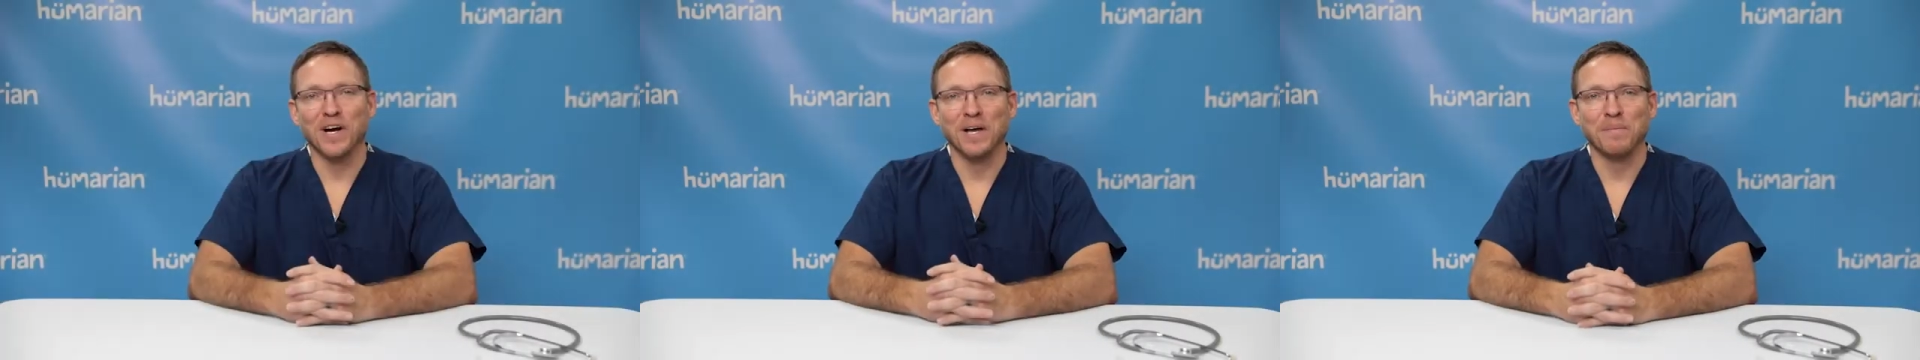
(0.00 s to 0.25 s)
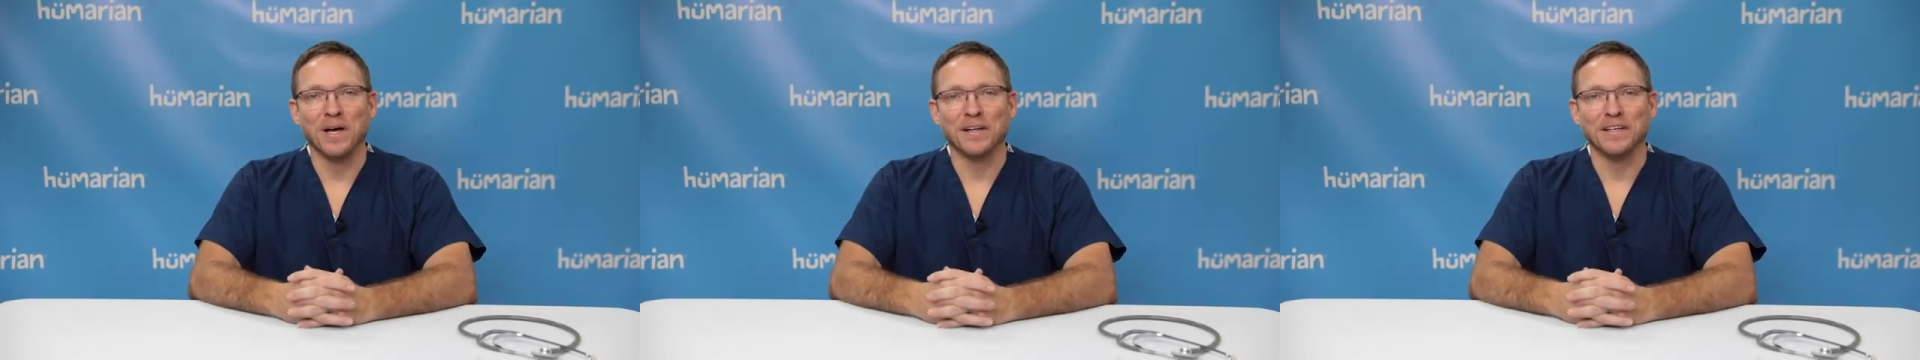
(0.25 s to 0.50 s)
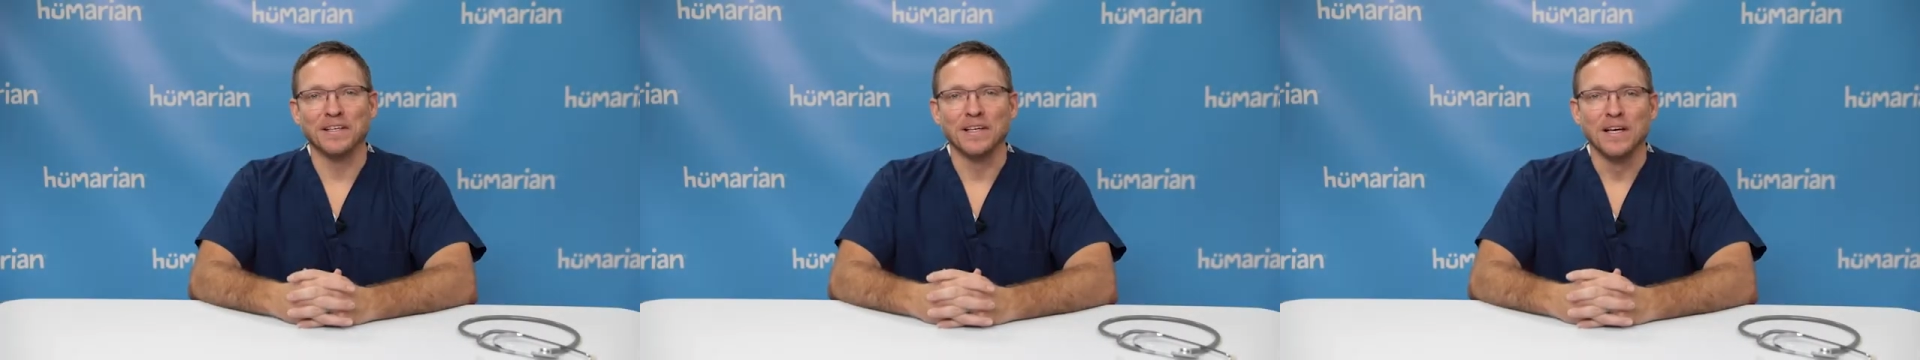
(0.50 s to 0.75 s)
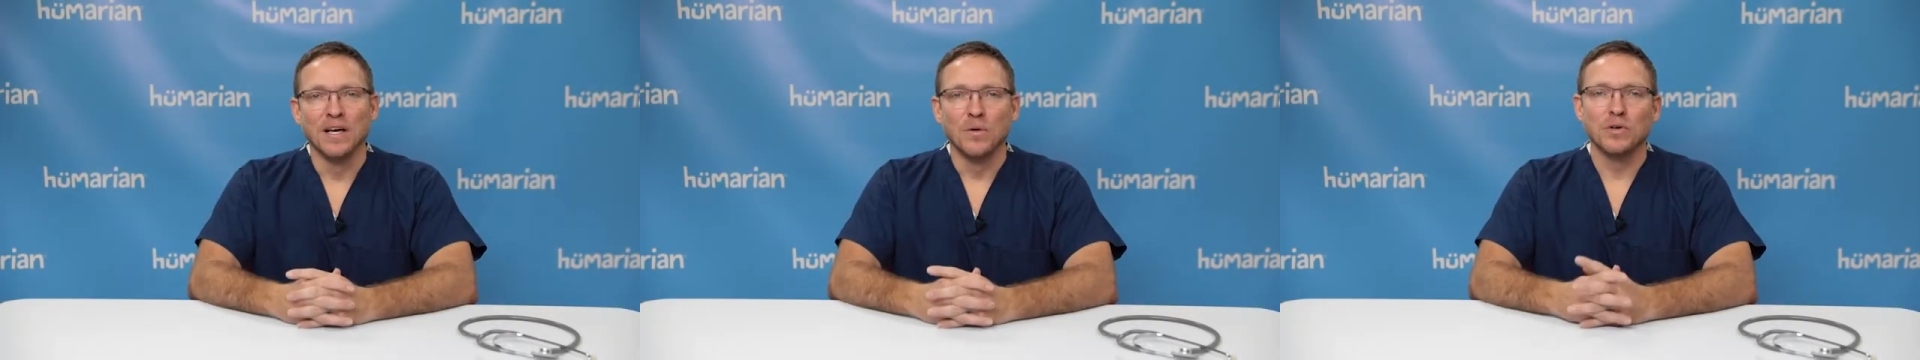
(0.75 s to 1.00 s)
Ryan Bentley. I
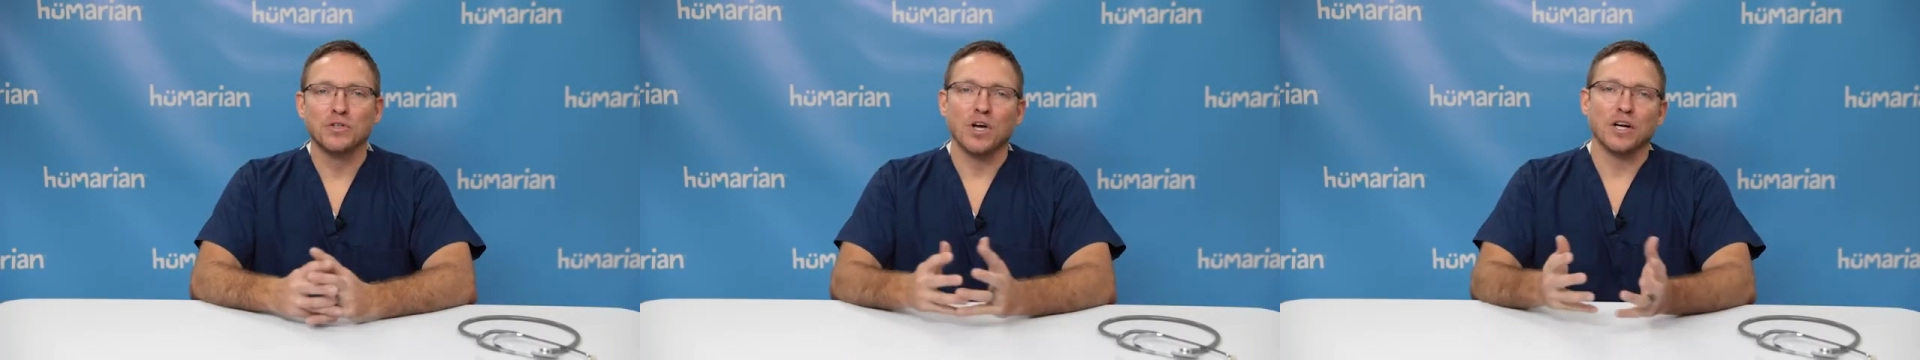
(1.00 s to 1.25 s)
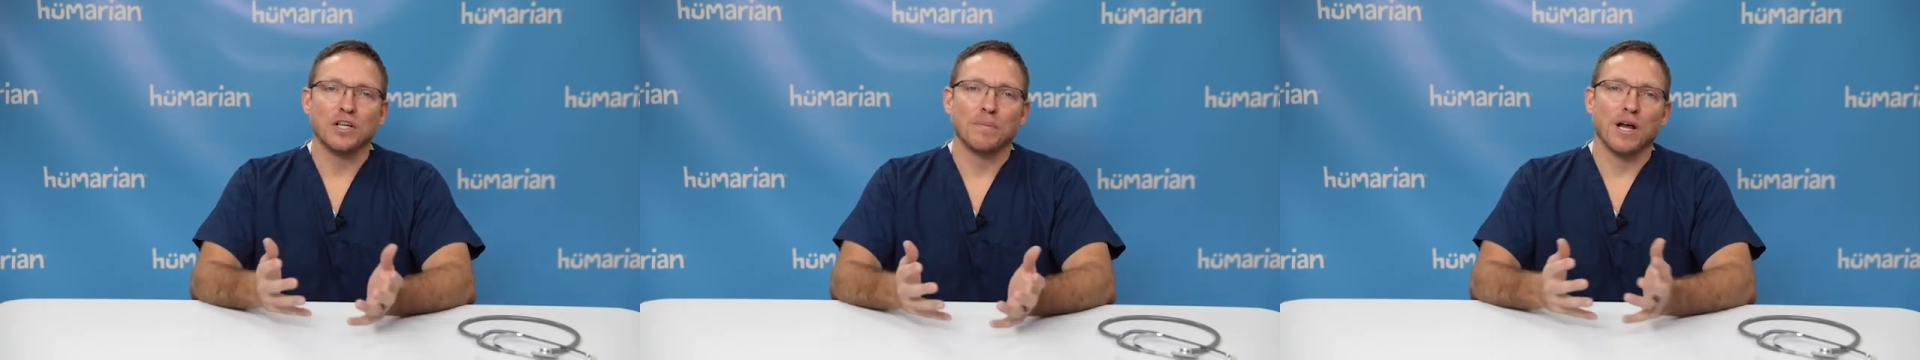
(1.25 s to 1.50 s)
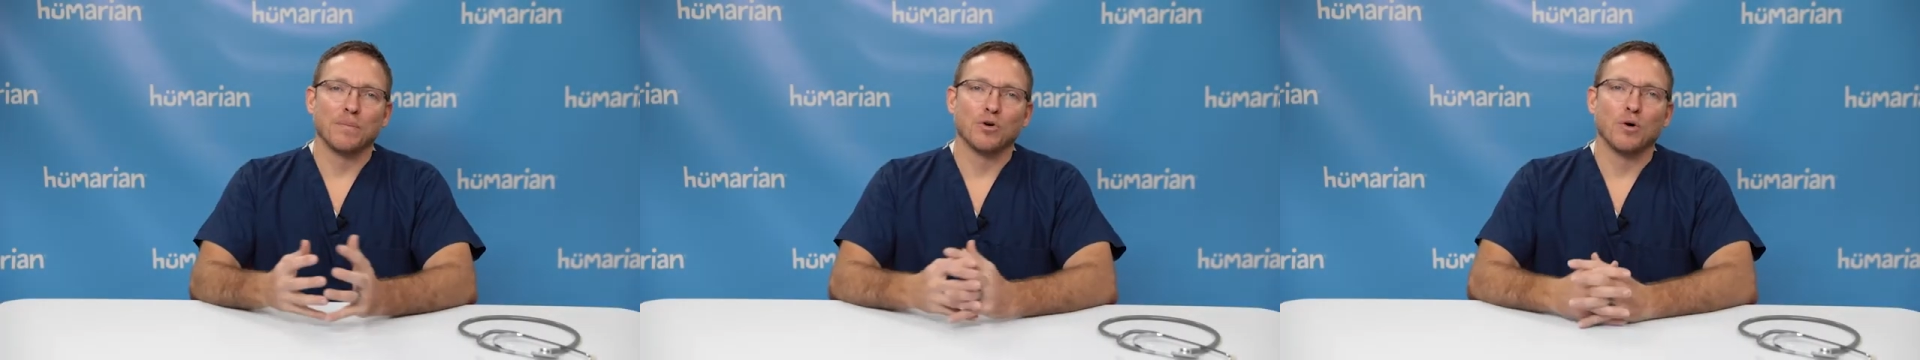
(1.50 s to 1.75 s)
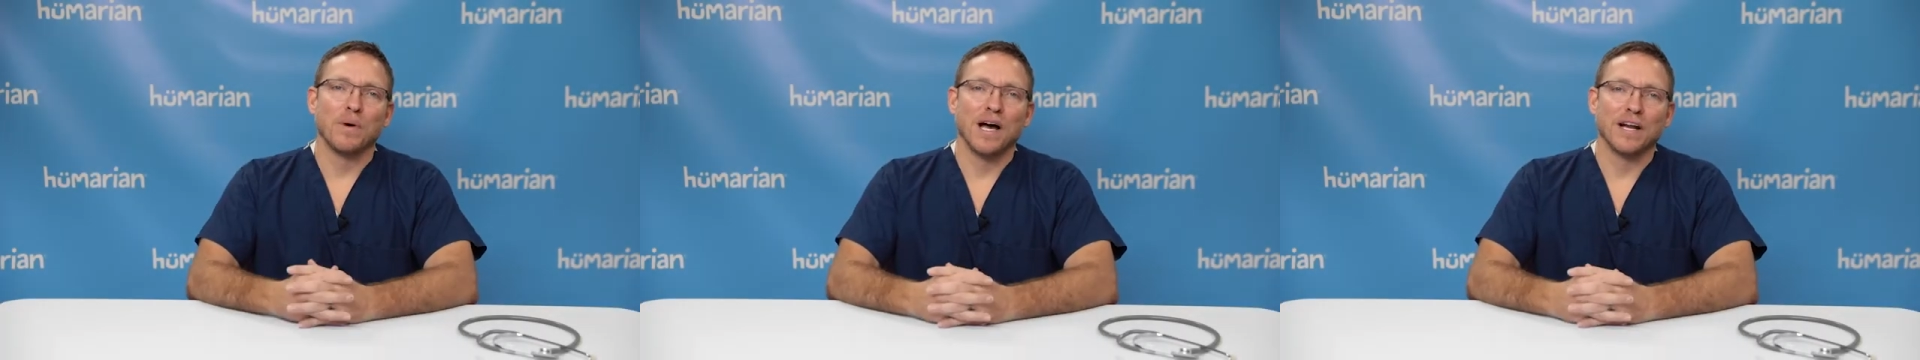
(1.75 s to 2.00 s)
want to talk to you about a
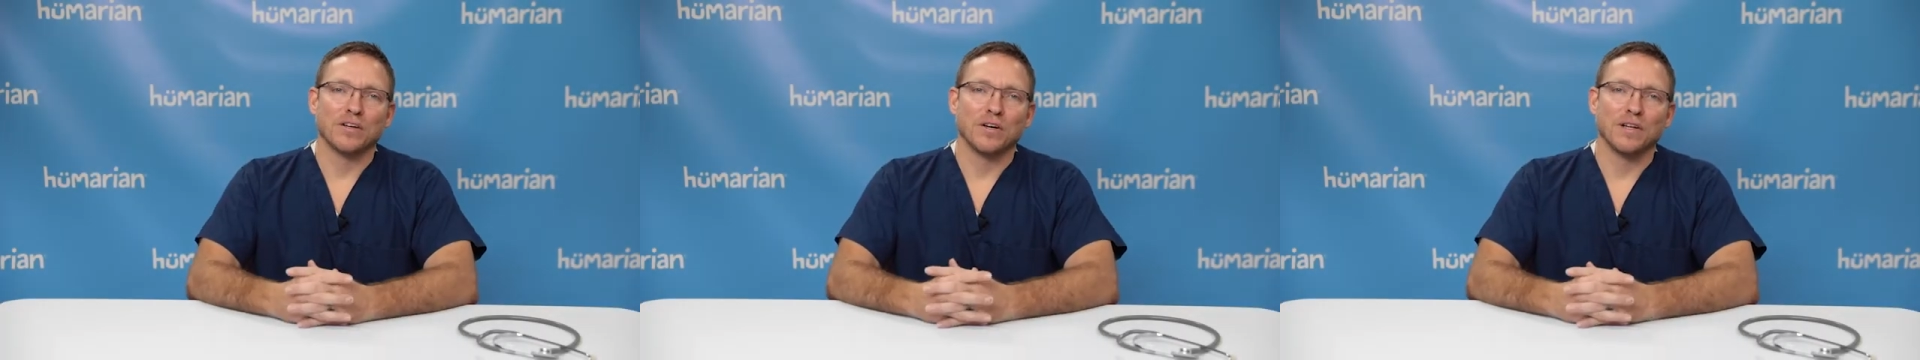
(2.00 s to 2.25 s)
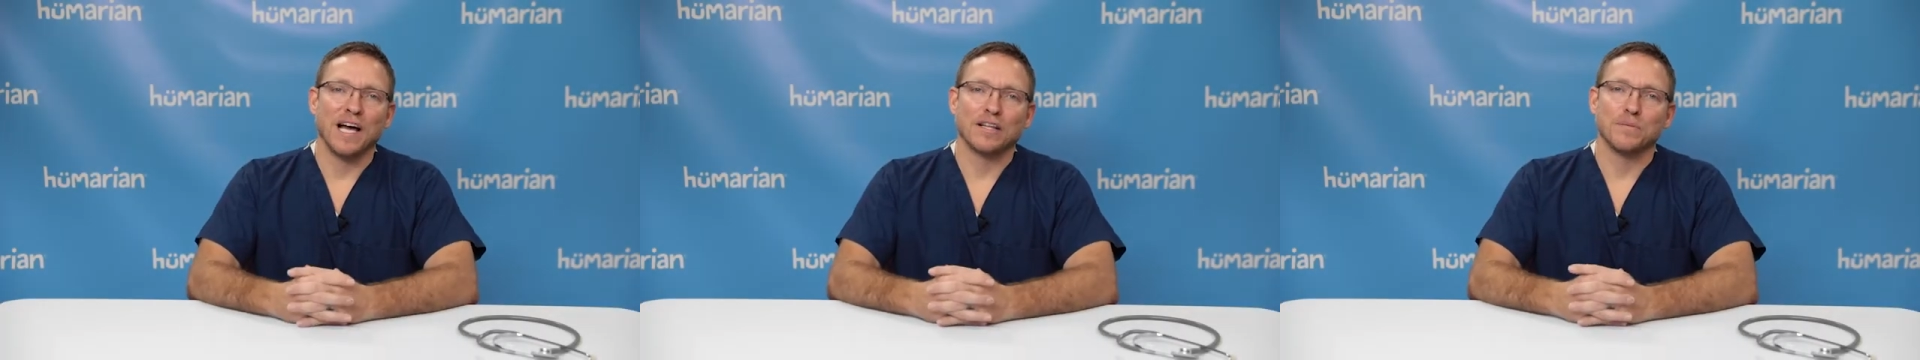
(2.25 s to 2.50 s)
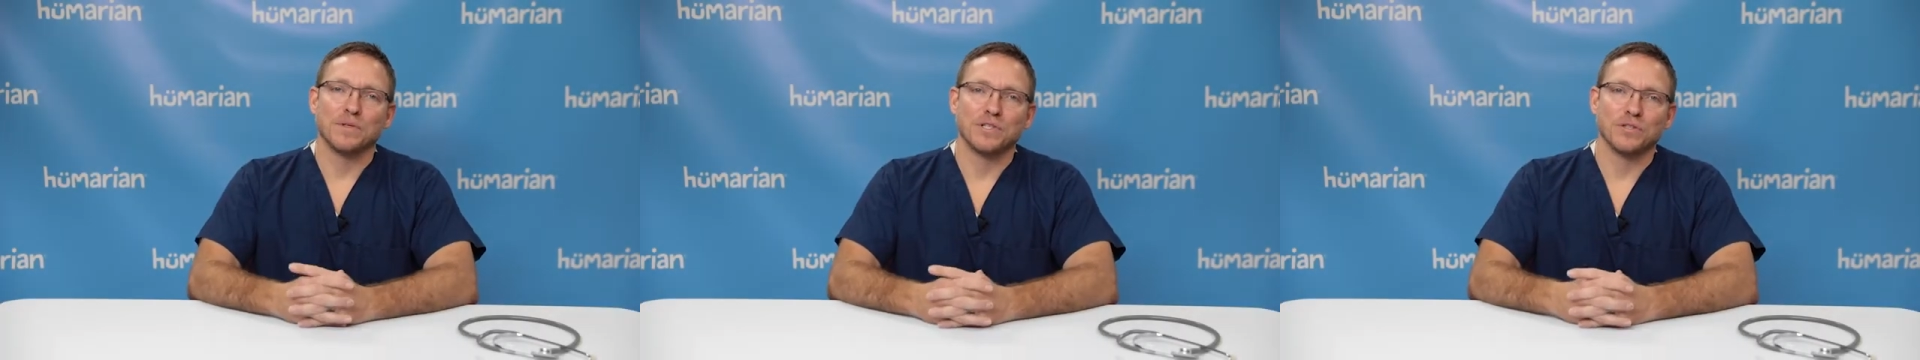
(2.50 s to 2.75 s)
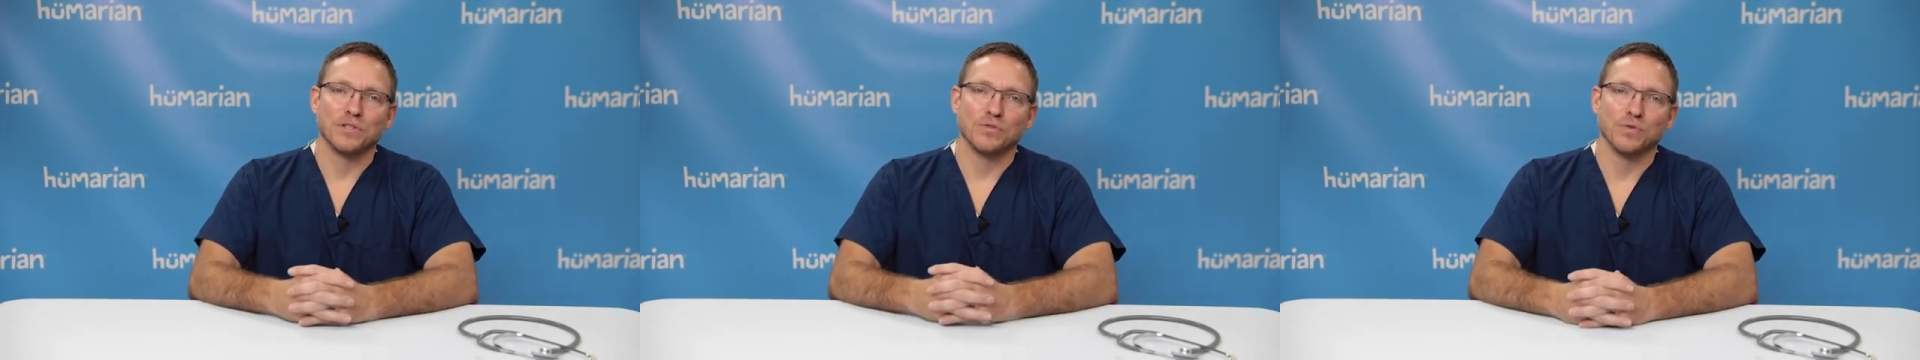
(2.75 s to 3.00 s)
probiotic called
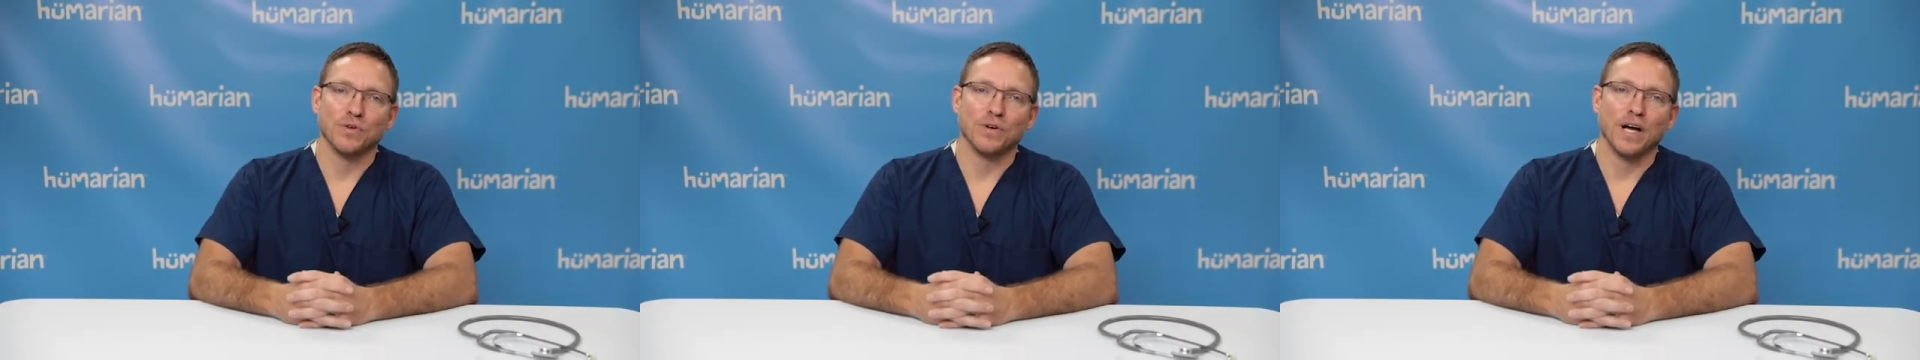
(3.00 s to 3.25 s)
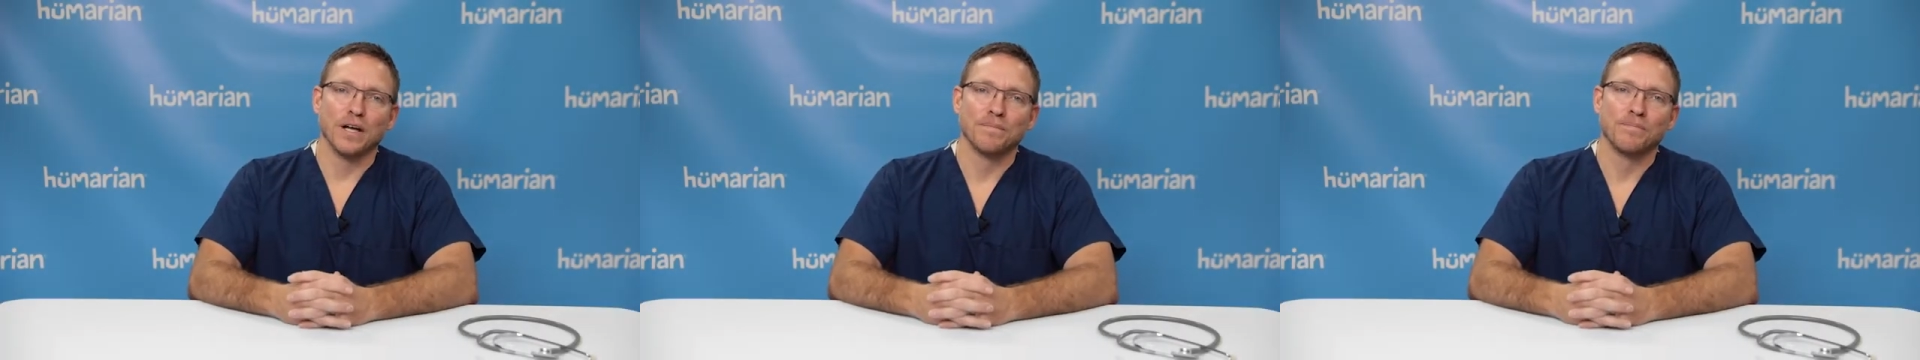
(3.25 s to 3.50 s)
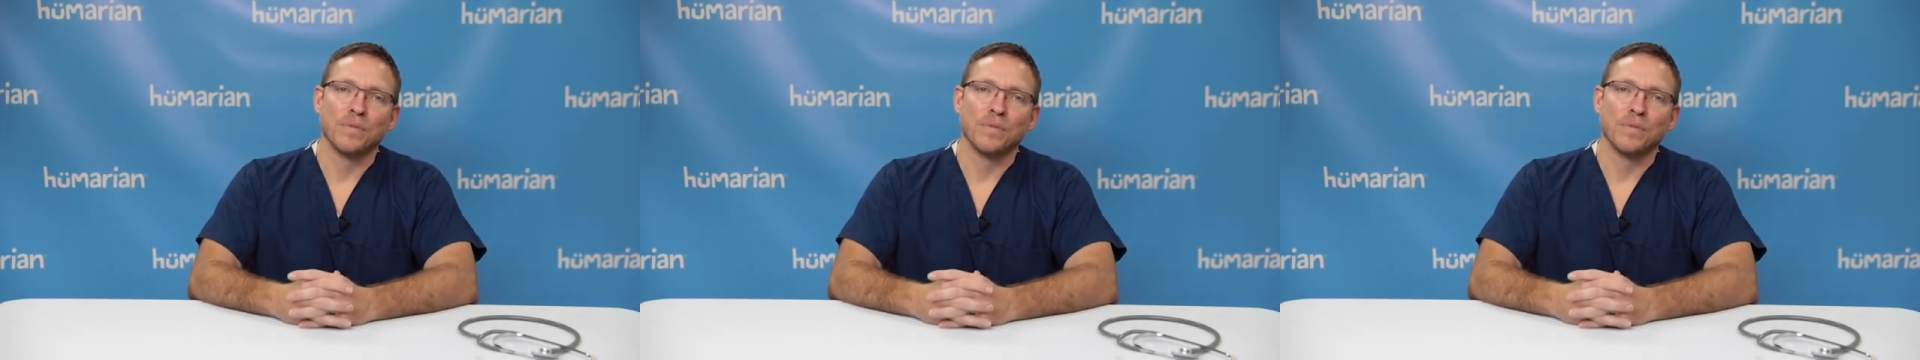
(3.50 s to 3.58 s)
Lactobacillus reuteri.